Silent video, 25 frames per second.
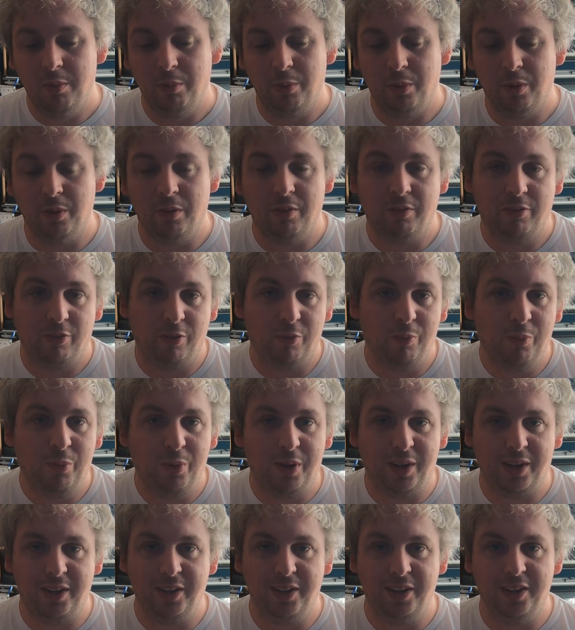but from
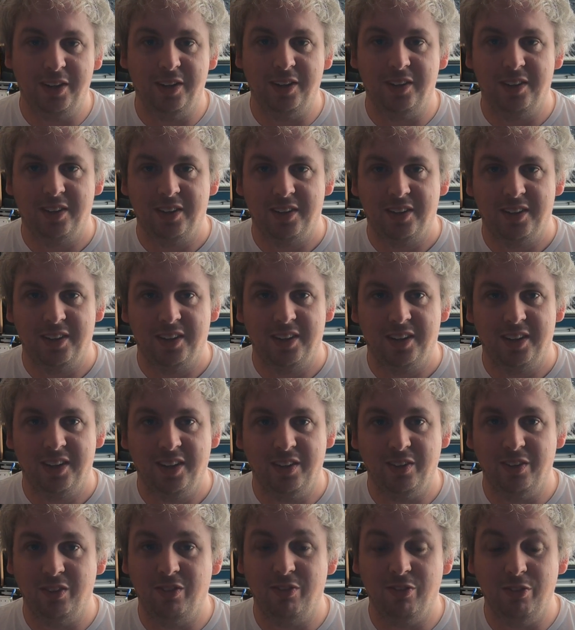what I heard,
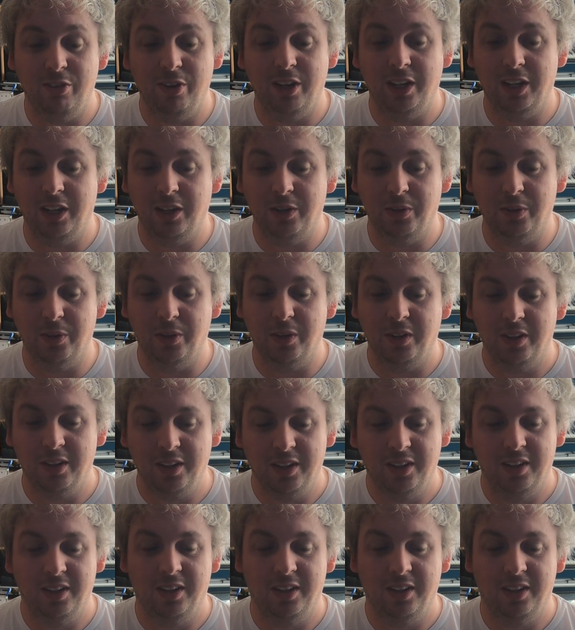it was really cool.